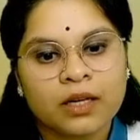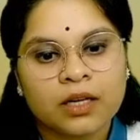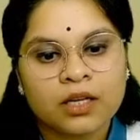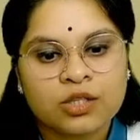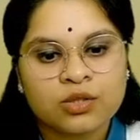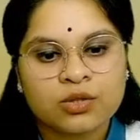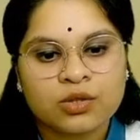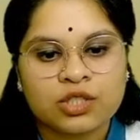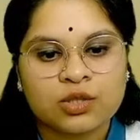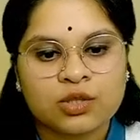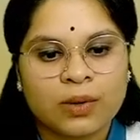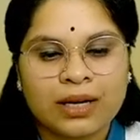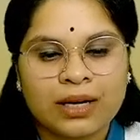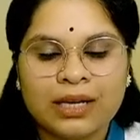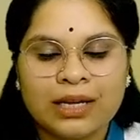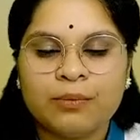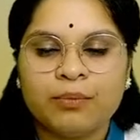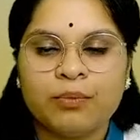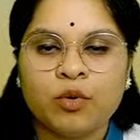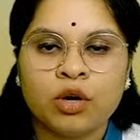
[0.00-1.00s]
So it's very
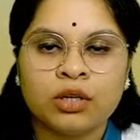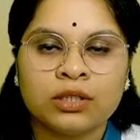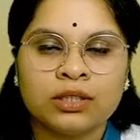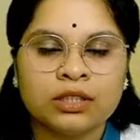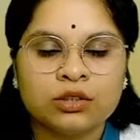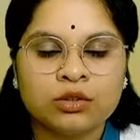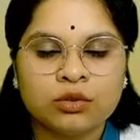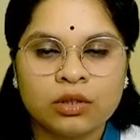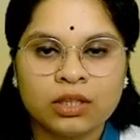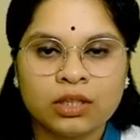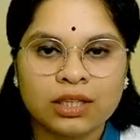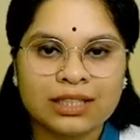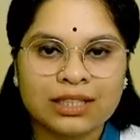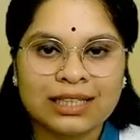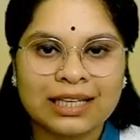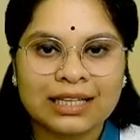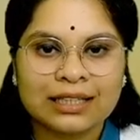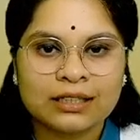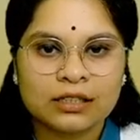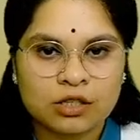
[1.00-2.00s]
important to learn it
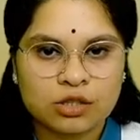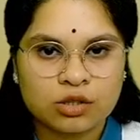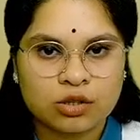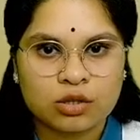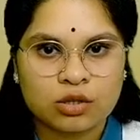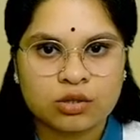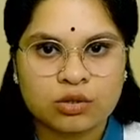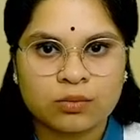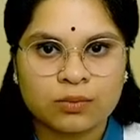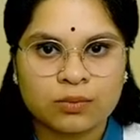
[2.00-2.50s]
like this also.